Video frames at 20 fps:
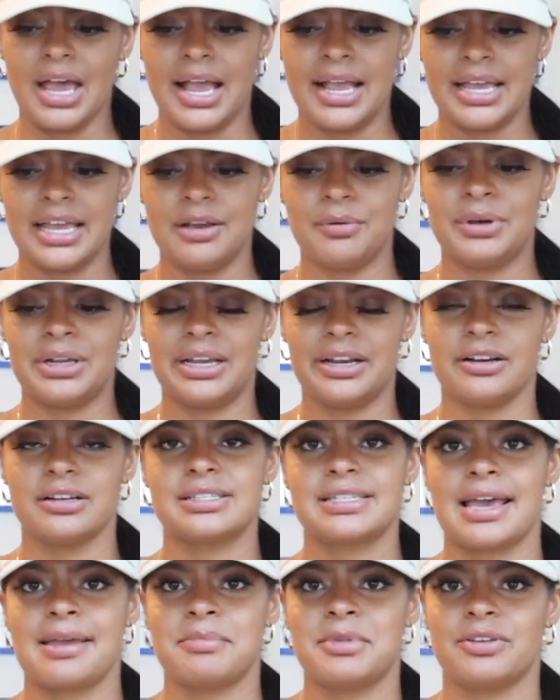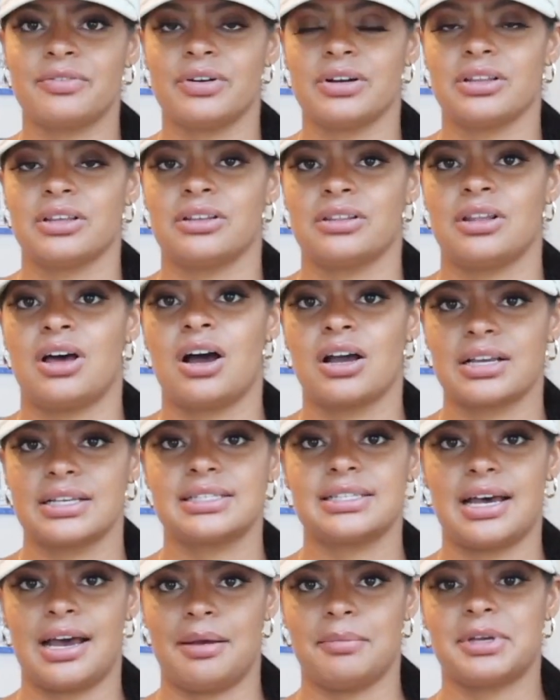It would irritate me for the
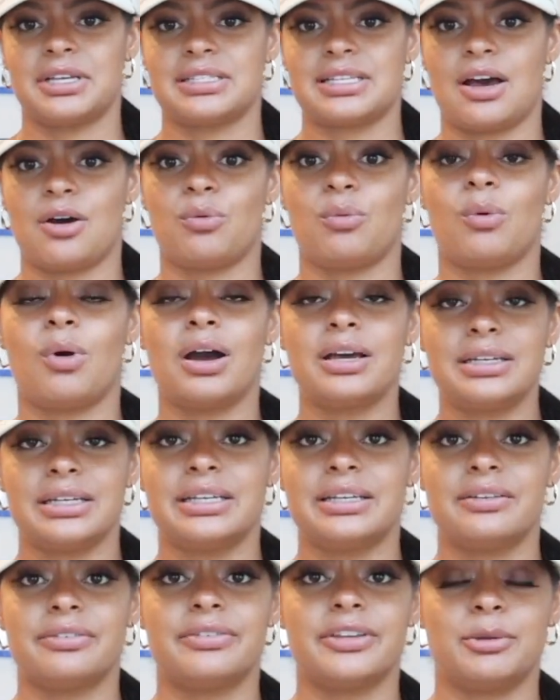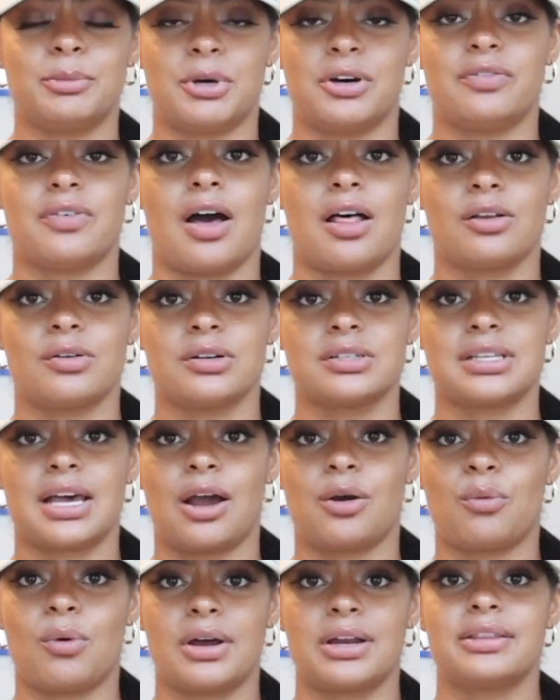longest time because I wanted female followers.
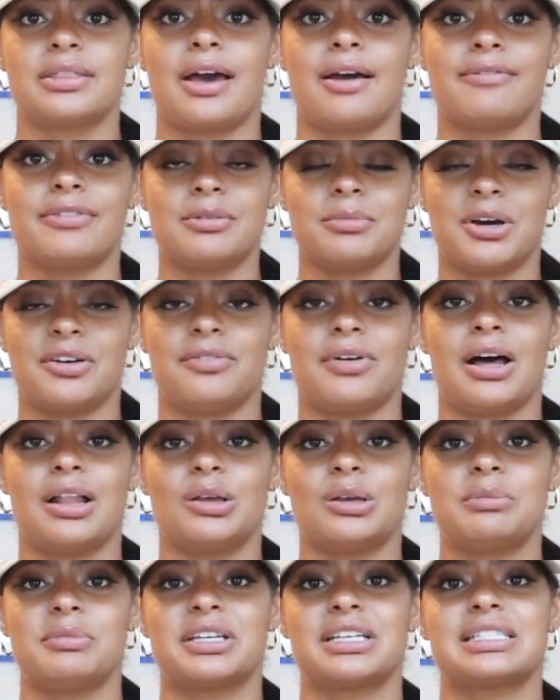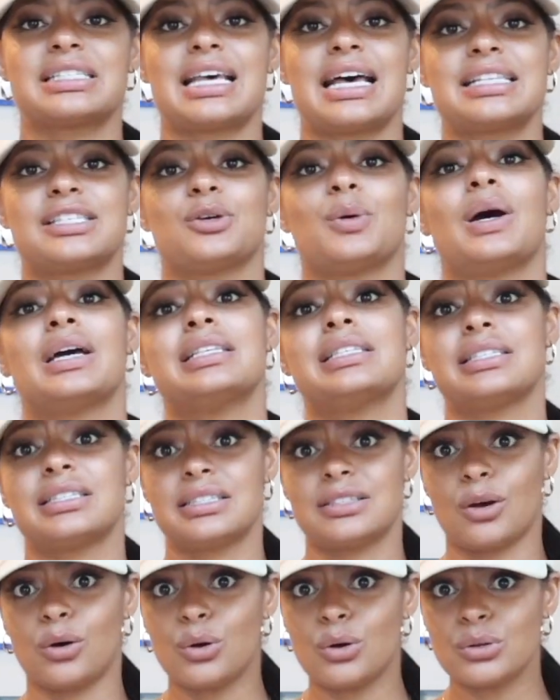I wanted that female following because that's who I
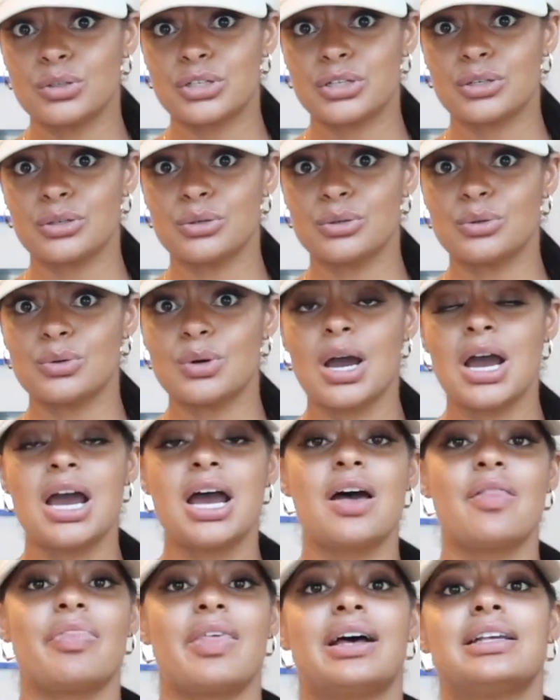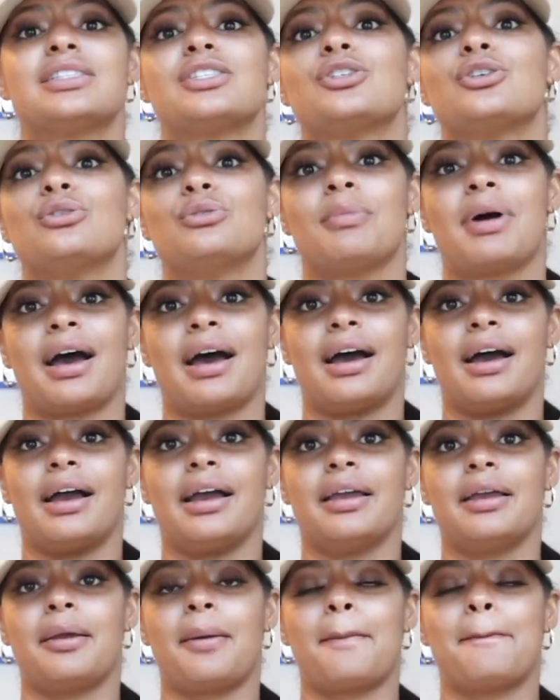sold to. That's who
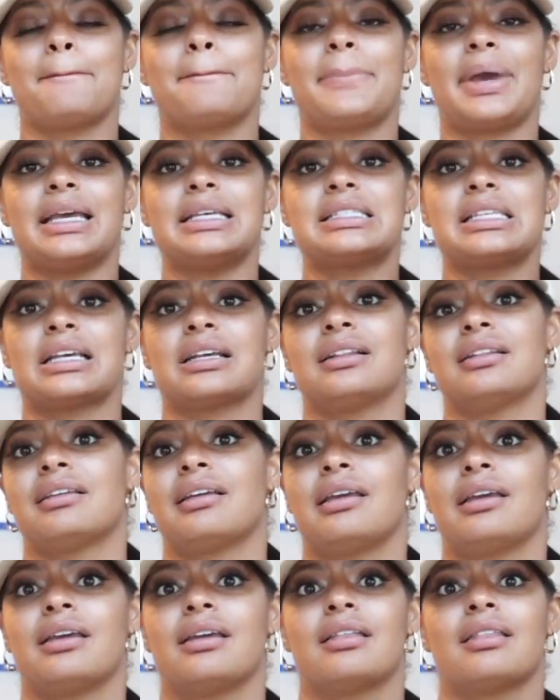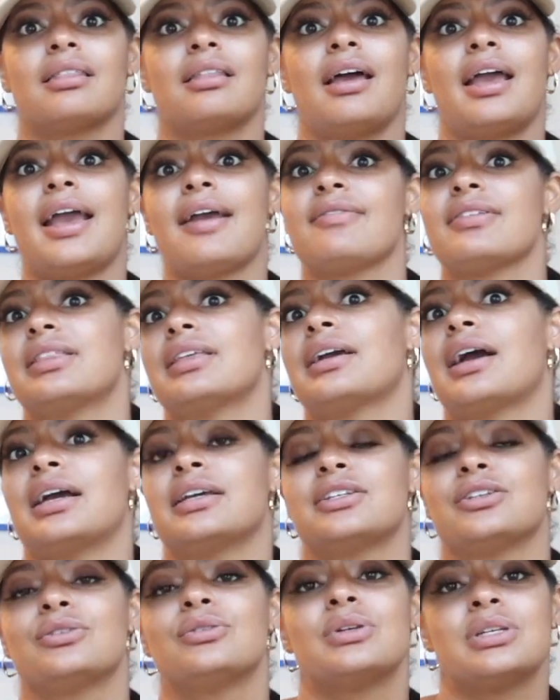basically everything I
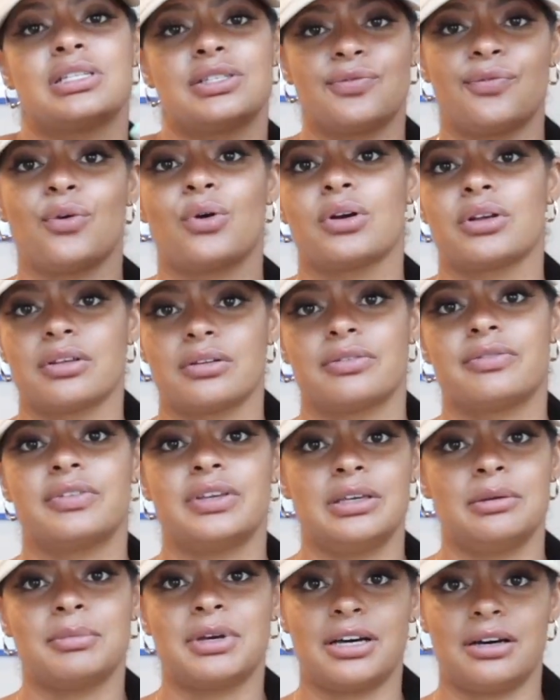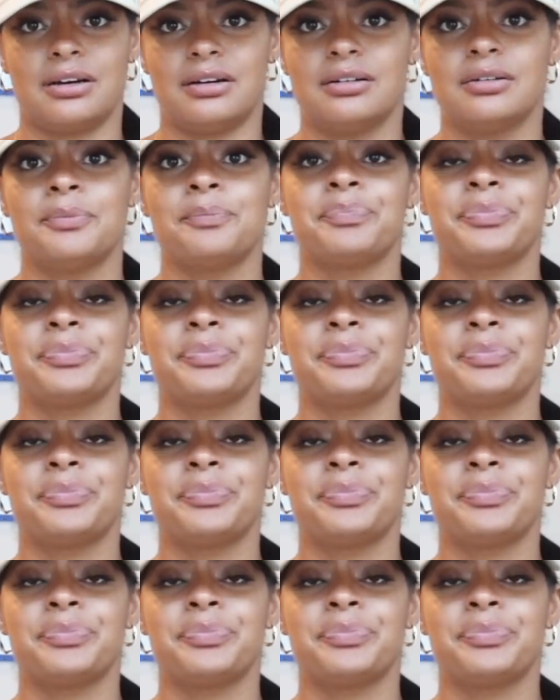do is for the female.